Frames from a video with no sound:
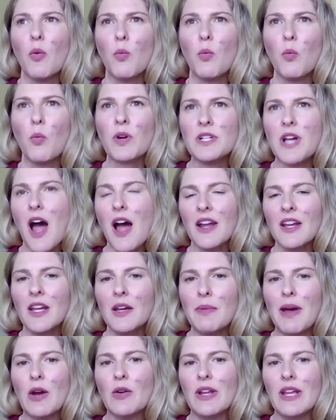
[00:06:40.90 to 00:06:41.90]
we're talking
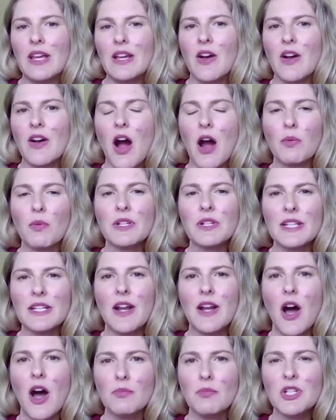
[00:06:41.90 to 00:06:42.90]
about e-commerce and
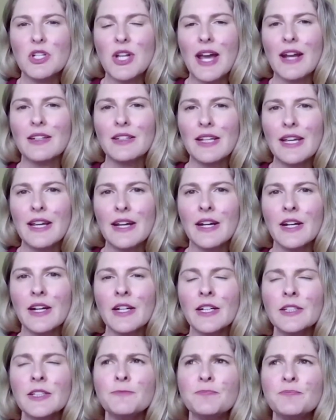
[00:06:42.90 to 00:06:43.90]
omnichannel
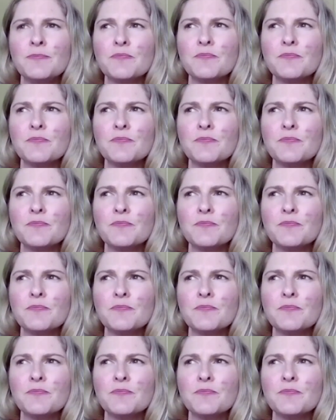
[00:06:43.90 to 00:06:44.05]
here.